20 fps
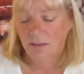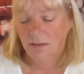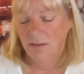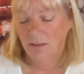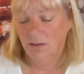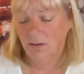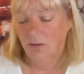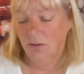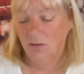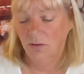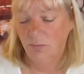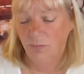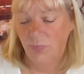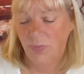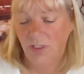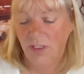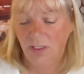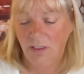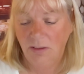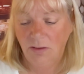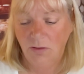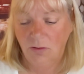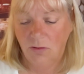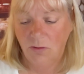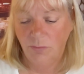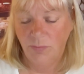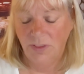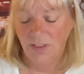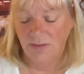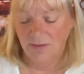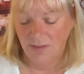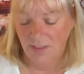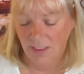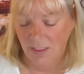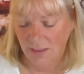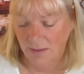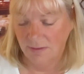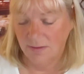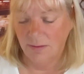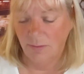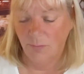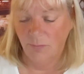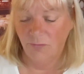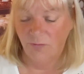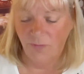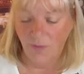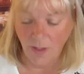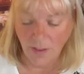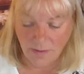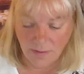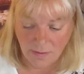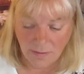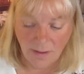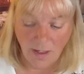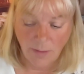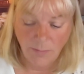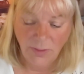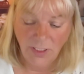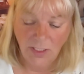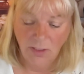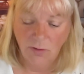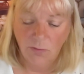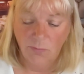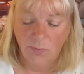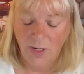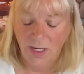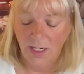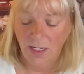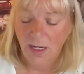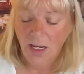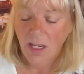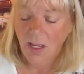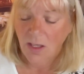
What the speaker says: There could be, you could be seeing some funds coming your way